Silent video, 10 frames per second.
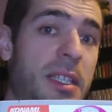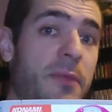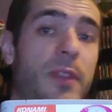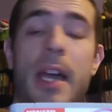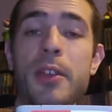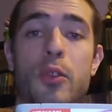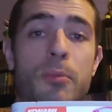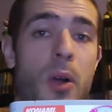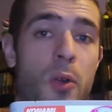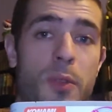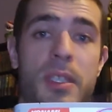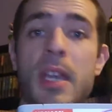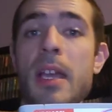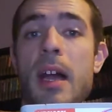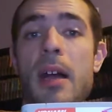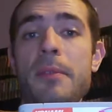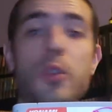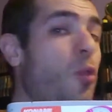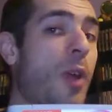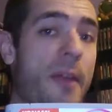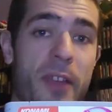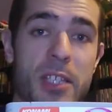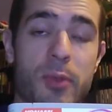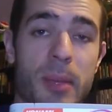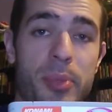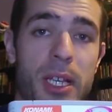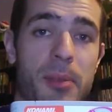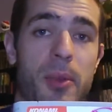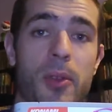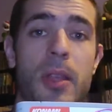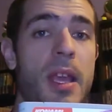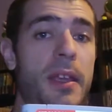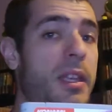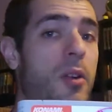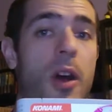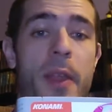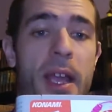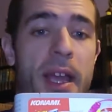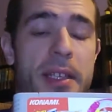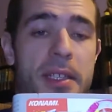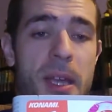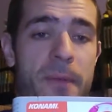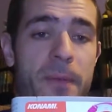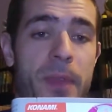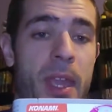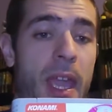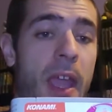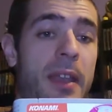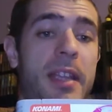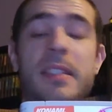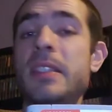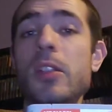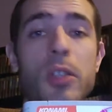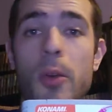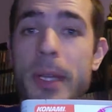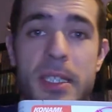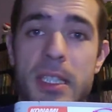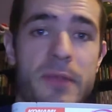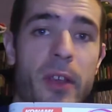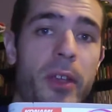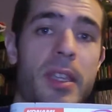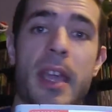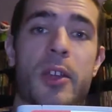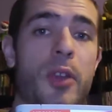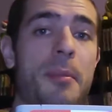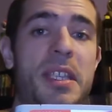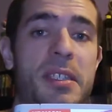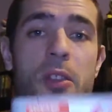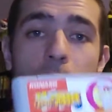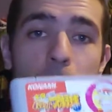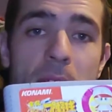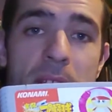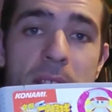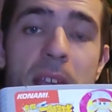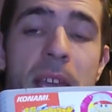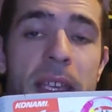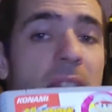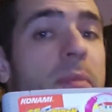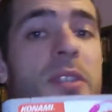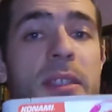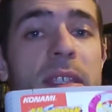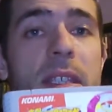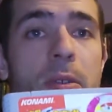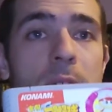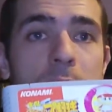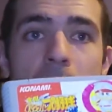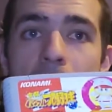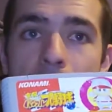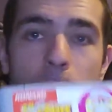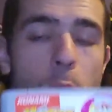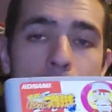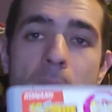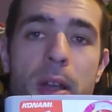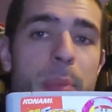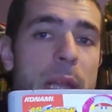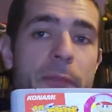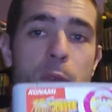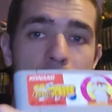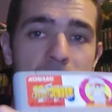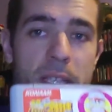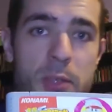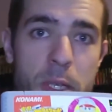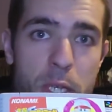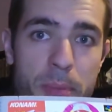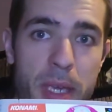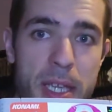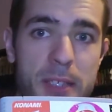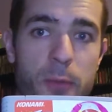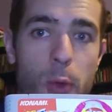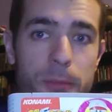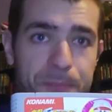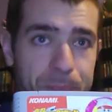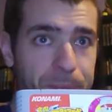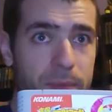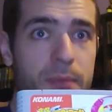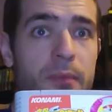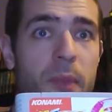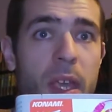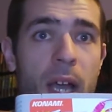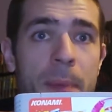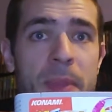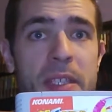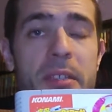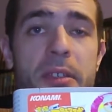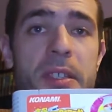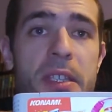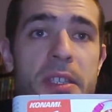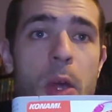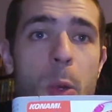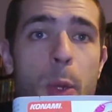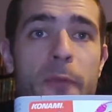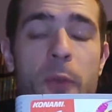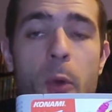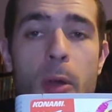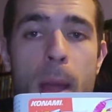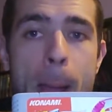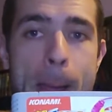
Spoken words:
if not new modes, new graphics when applicable, all that kind of stuff. And it's still going to this very day. Konami still creates games in this series for modern platforms like Switch and PS4. The series is known for